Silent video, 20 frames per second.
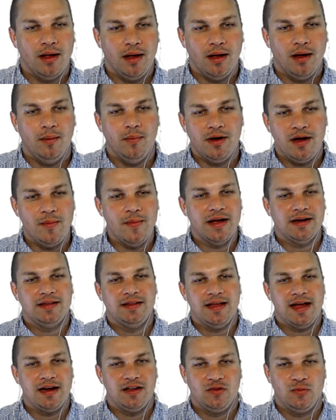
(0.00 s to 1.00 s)
going to come back to
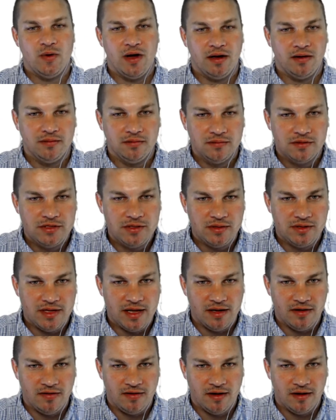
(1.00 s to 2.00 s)
that as well. Two
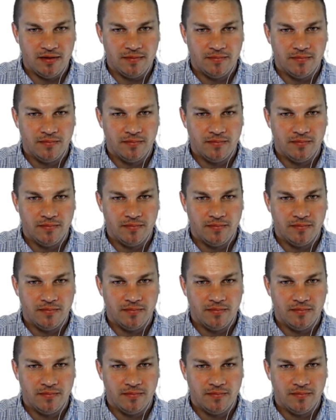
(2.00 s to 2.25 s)
things here.